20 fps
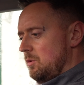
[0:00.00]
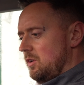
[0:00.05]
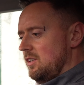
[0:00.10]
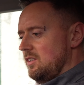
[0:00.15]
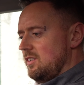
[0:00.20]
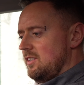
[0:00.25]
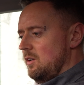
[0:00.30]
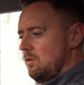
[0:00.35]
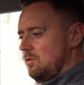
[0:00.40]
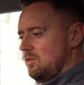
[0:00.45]

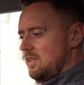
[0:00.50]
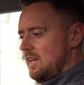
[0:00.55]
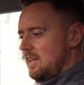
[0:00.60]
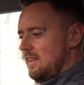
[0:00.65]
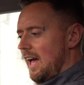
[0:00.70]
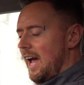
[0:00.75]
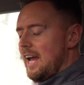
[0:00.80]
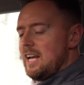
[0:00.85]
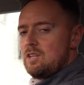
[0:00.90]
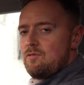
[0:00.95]
can still see
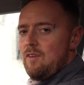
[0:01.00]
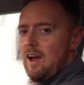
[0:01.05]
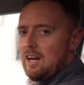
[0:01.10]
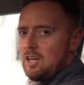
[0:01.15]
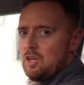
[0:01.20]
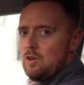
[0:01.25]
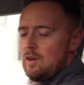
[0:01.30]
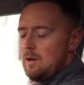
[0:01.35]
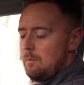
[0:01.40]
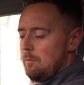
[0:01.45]
the
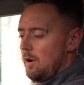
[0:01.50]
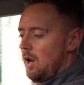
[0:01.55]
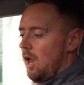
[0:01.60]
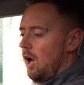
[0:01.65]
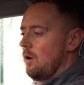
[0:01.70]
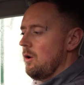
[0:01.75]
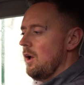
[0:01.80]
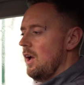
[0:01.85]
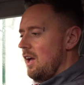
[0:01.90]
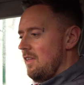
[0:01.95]
HVAC unit
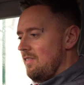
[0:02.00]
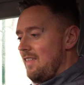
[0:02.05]
below.